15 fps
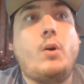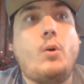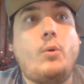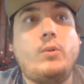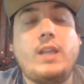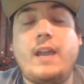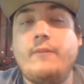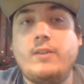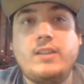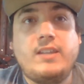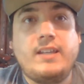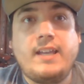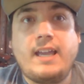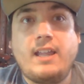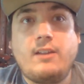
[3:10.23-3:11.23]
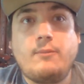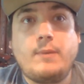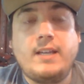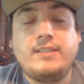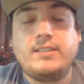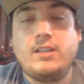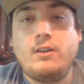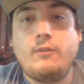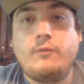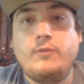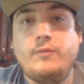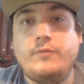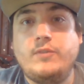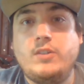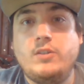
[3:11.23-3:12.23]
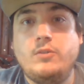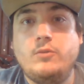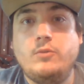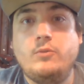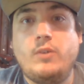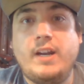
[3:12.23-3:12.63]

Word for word: hold everything out of myself to